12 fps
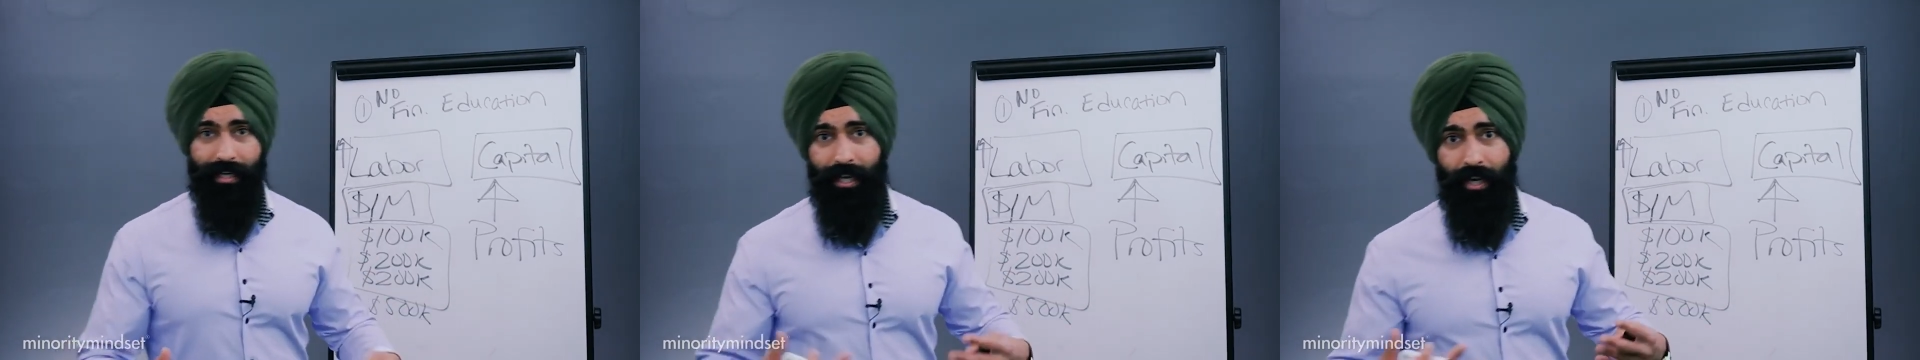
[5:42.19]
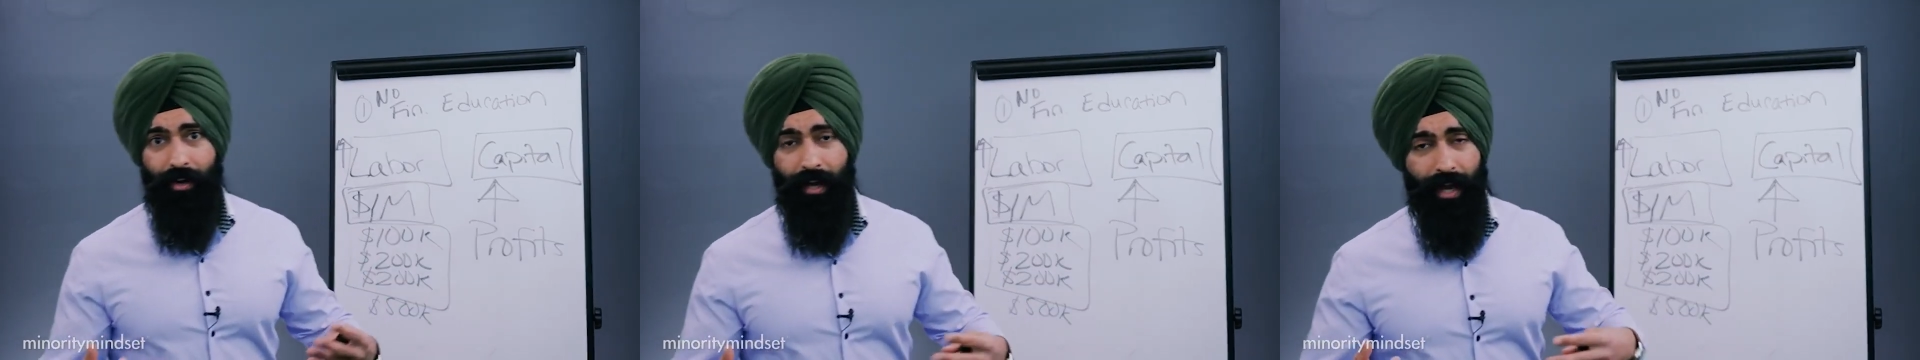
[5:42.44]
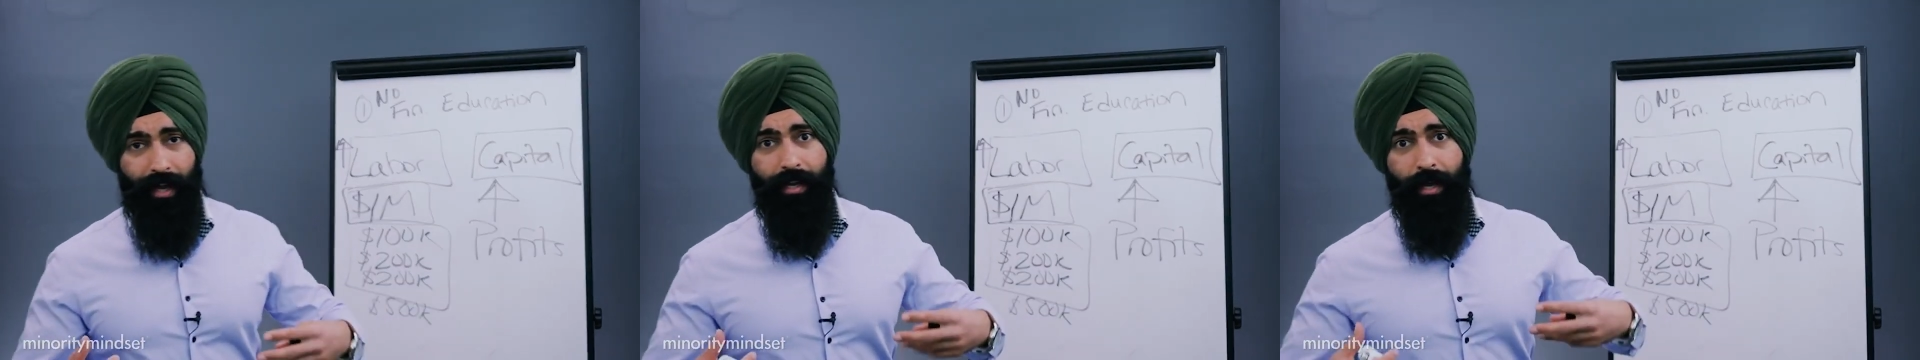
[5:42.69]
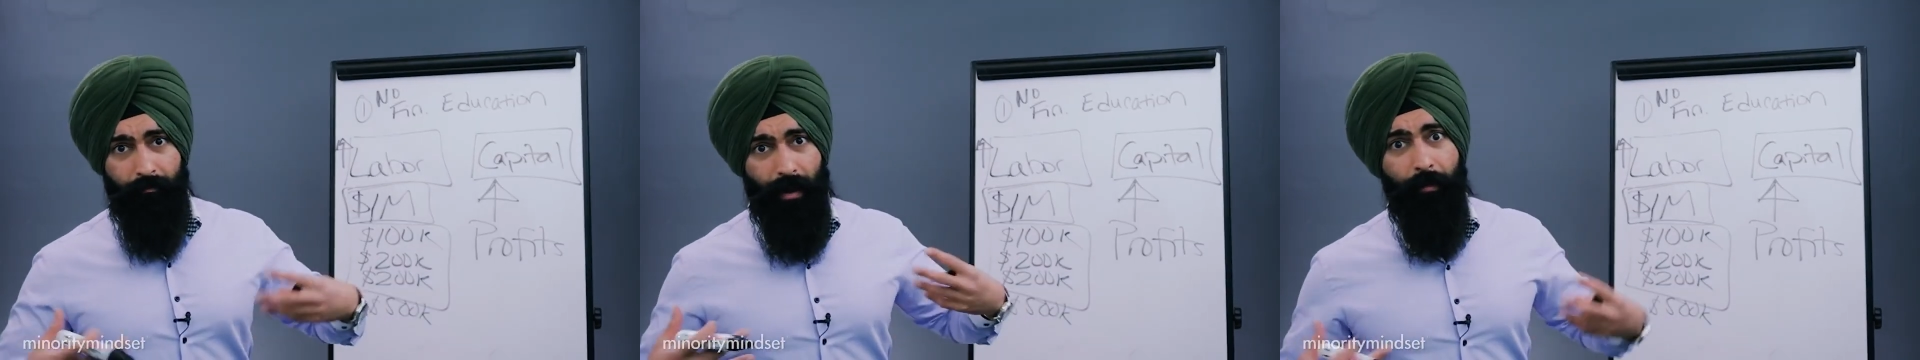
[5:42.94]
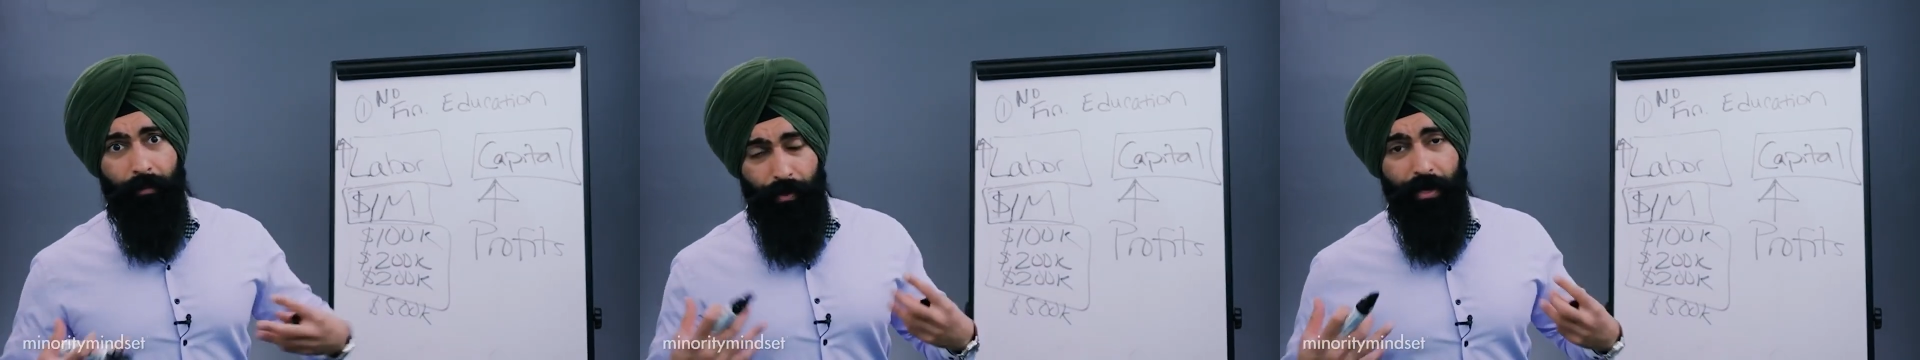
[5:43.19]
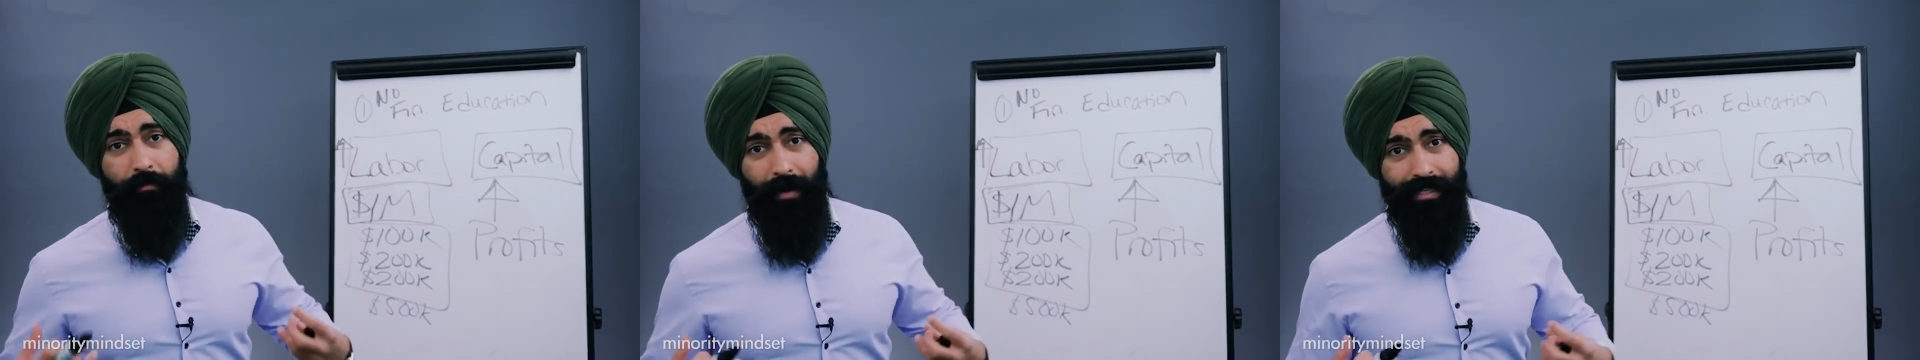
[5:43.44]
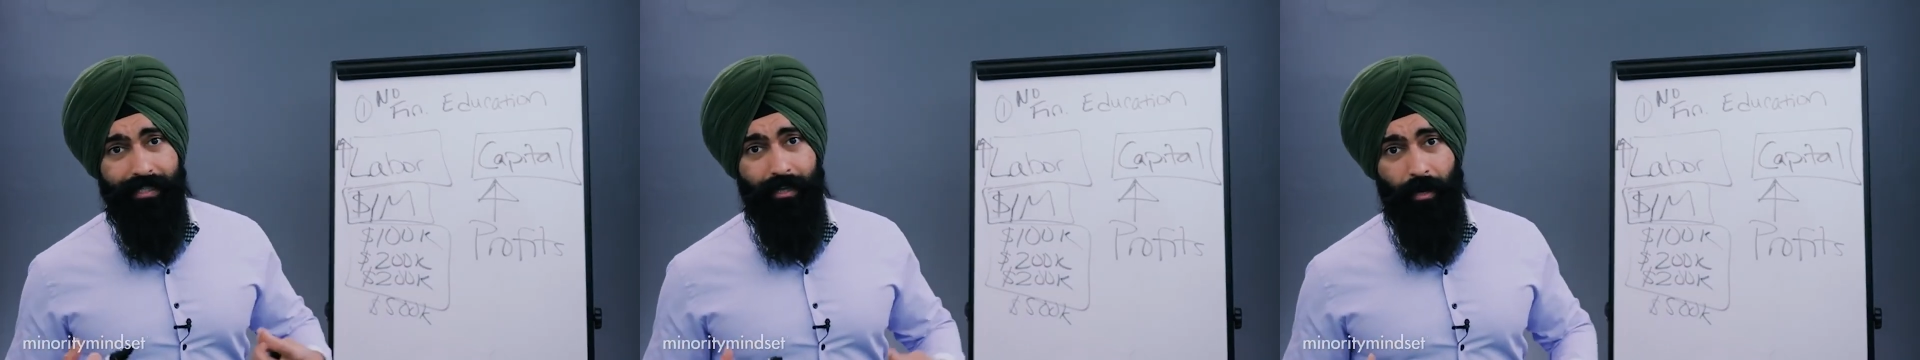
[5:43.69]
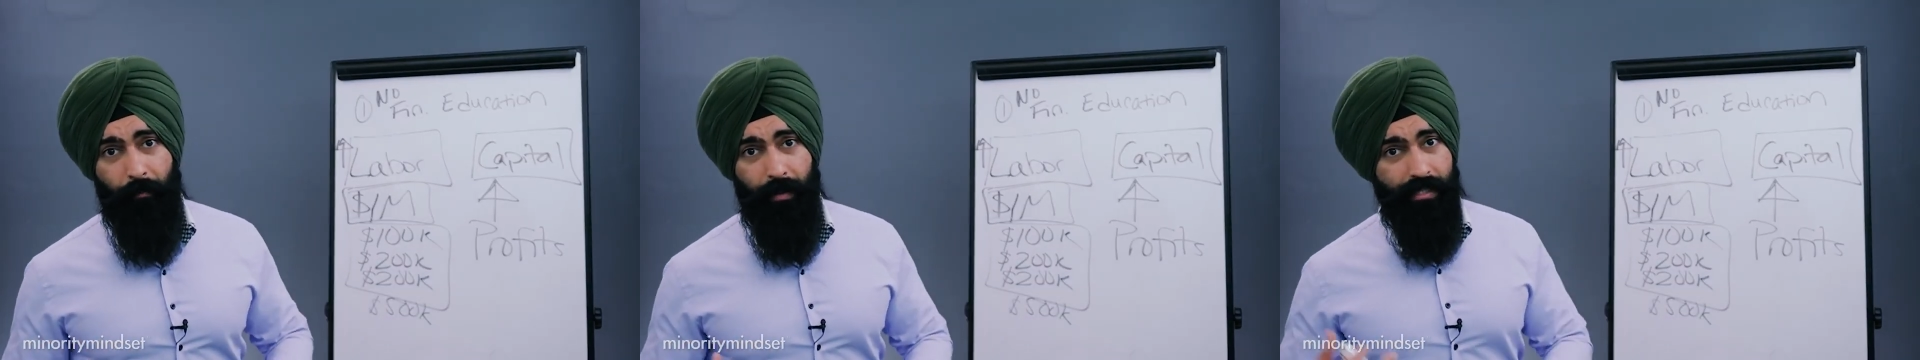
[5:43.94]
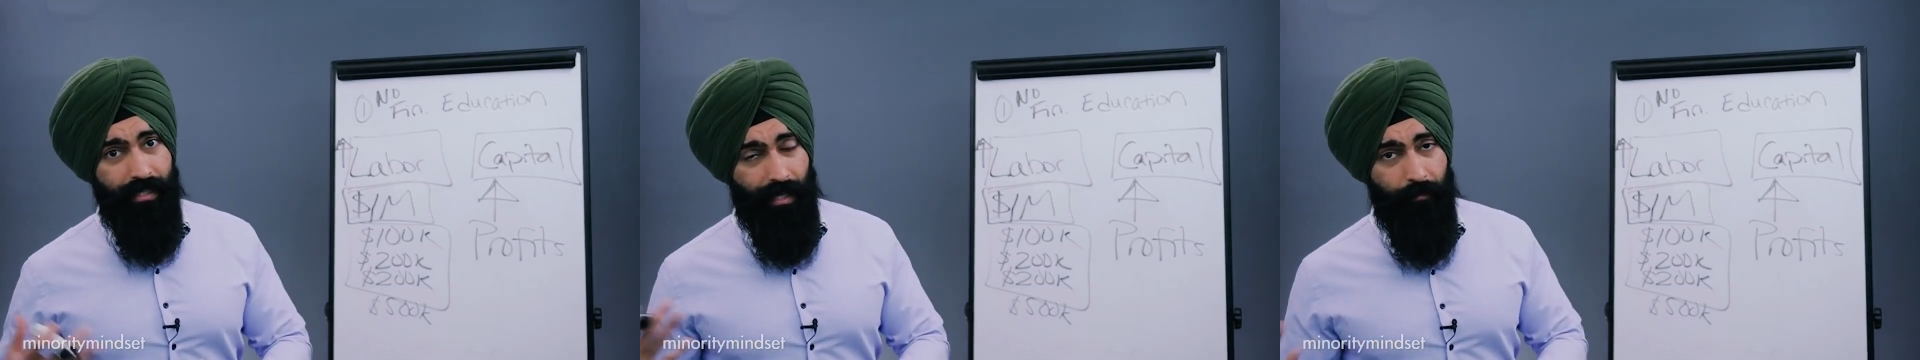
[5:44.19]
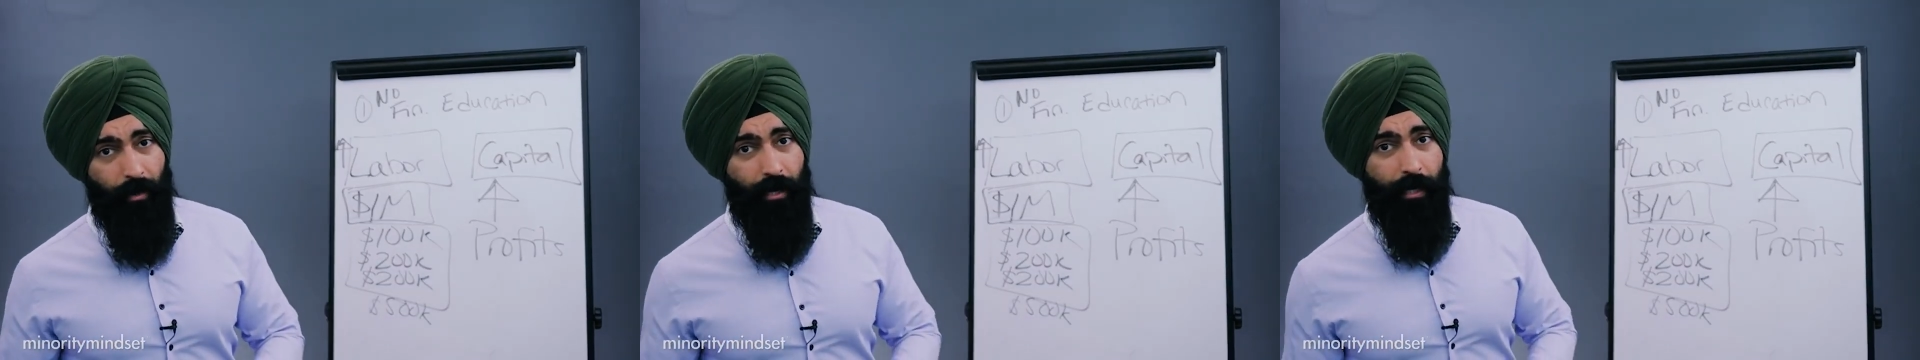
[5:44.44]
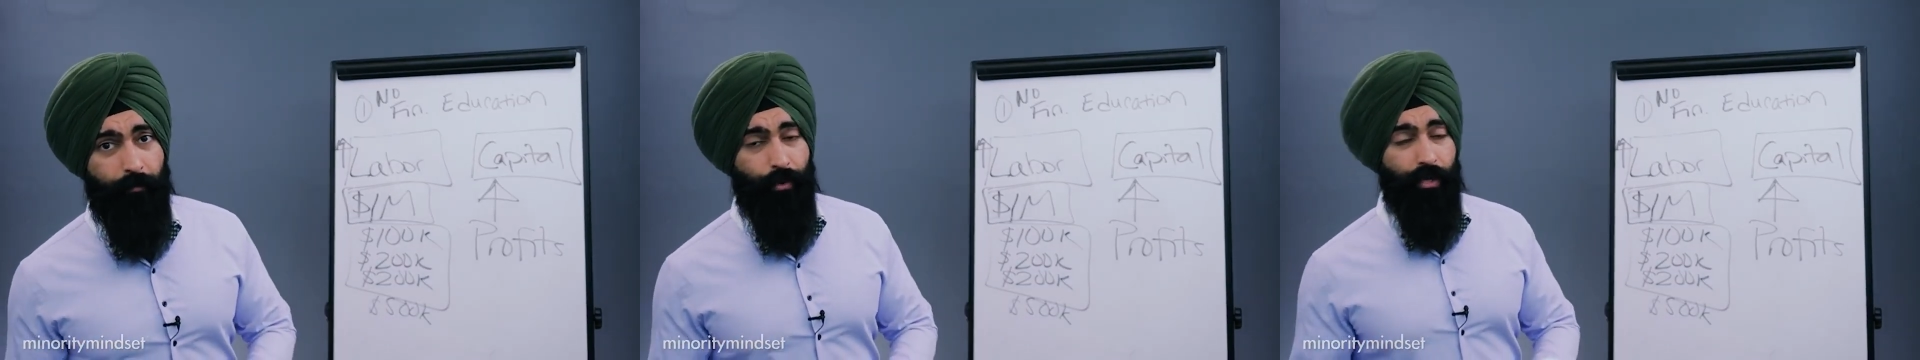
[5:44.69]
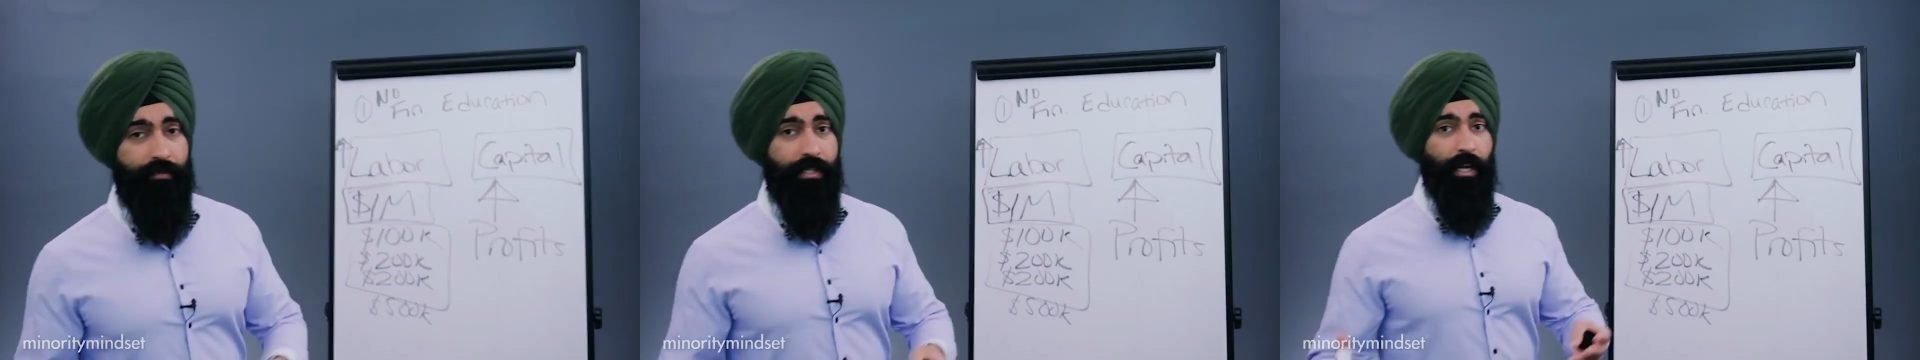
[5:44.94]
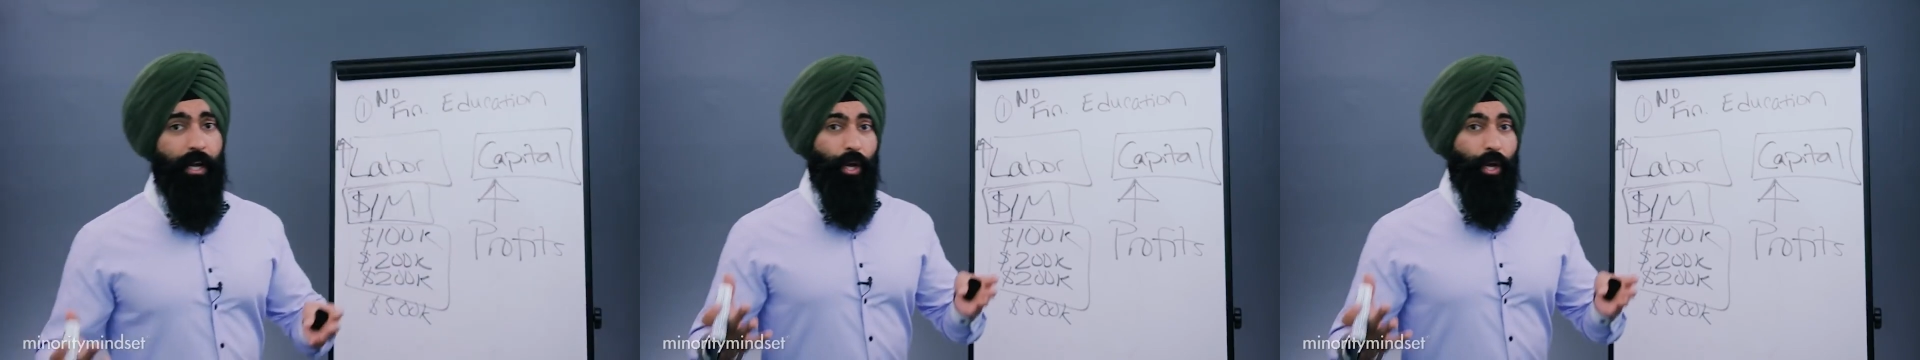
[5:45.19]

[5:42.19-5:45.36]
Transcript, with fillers: like here at My Minority Mindset companies, like at Market Briefs.